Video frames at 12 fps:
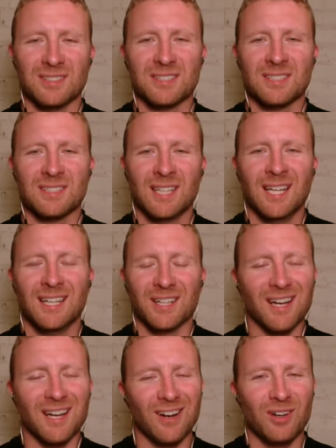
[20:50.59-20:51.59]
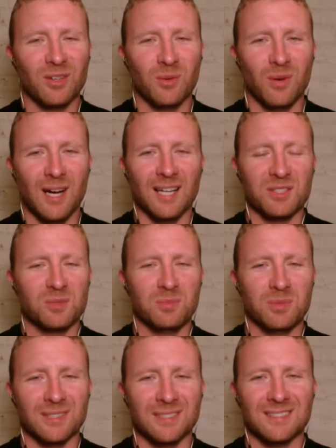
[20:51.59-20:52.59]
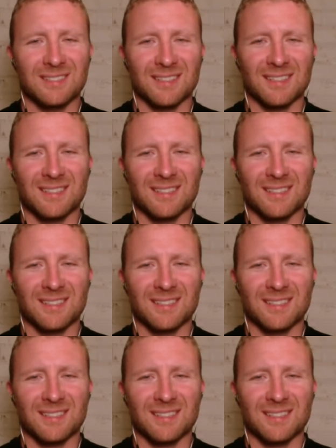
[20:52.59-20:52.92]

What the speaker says: and they're kind of hard to watch, but